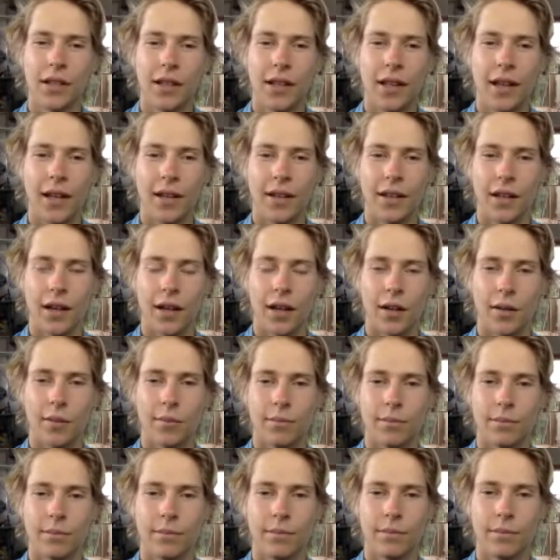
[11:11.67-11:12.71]

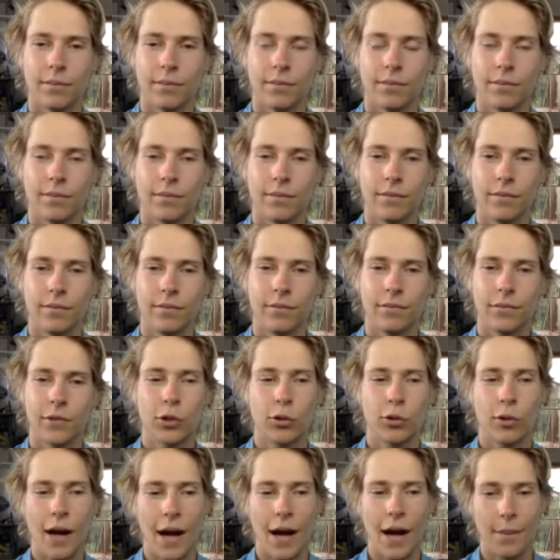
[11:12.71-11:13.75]
and
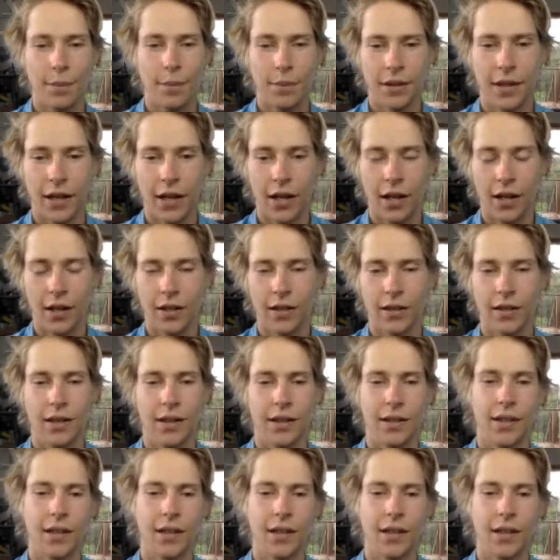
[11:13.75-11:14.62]
crop it there